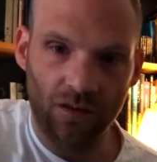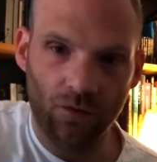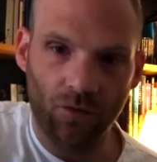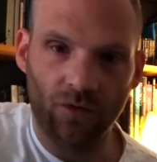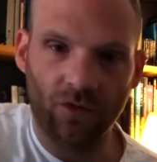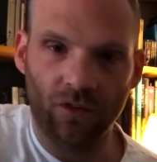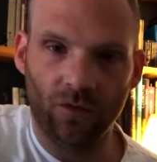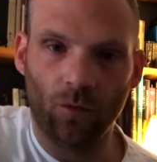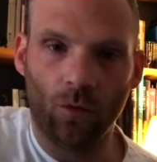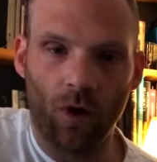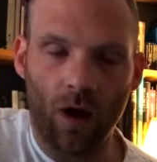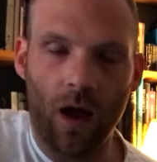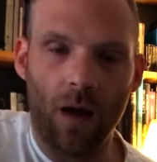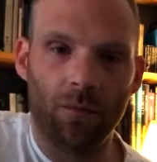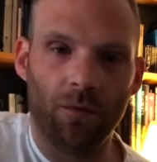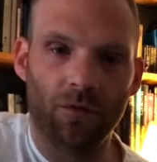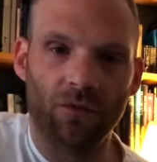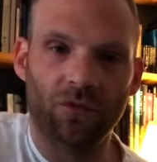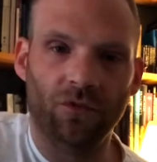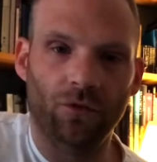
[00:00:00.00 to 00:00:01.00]
which is what
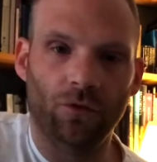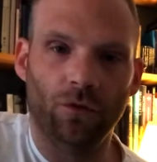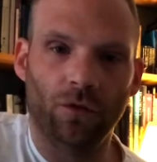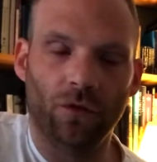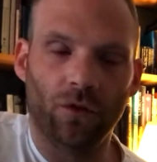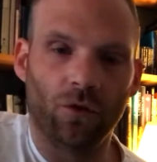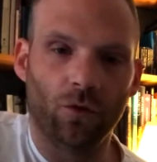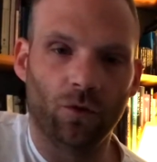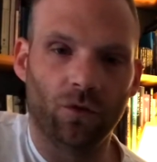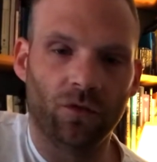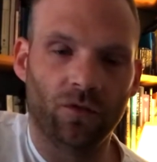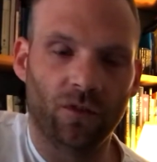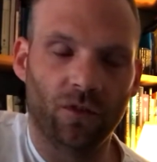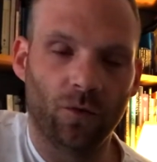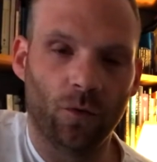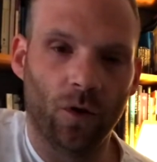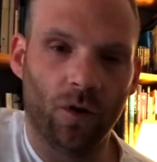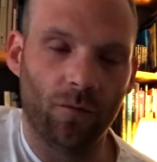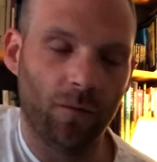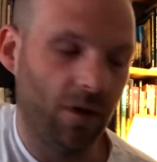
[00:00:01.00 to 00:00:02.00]
happens during the course of a
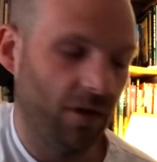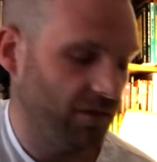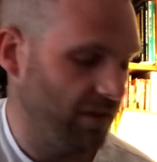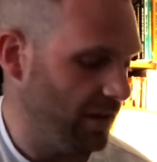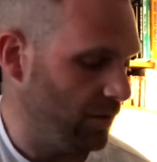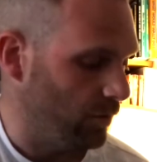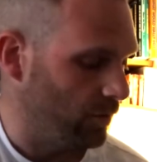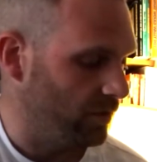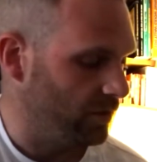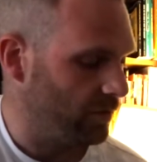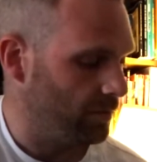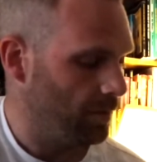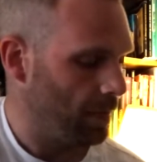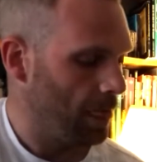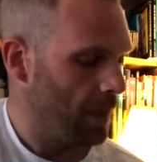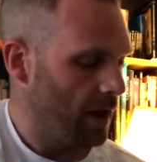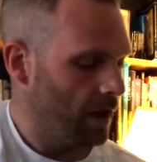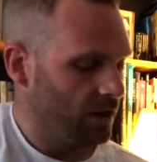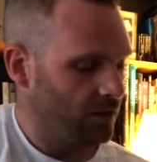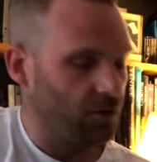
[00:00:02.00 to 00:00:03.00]
12-bar sequence.
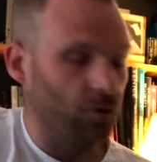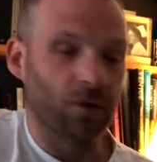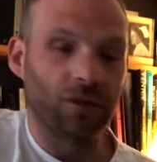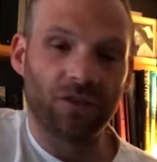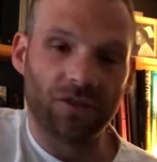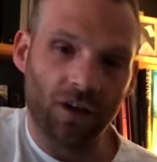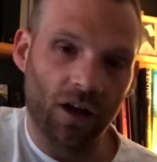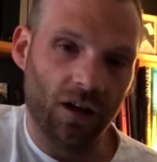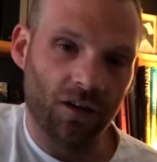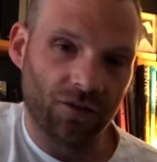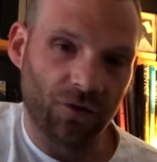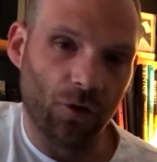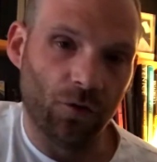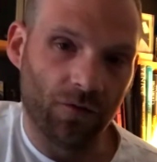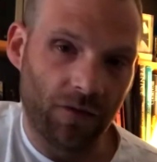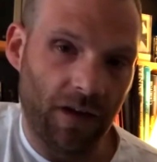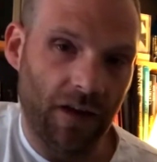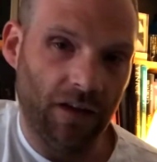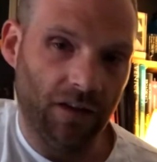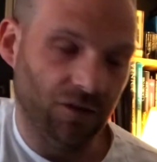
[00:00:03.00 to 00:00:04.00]
So it starts off
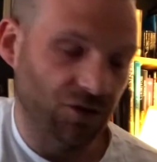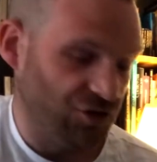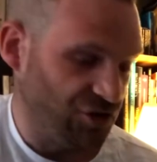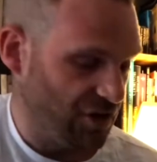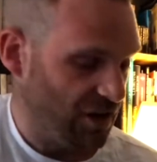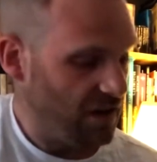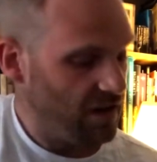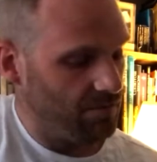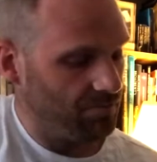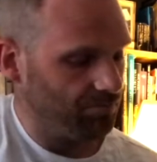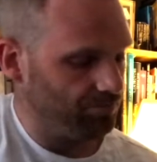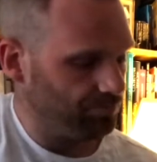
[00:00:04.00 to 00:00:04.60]
in G.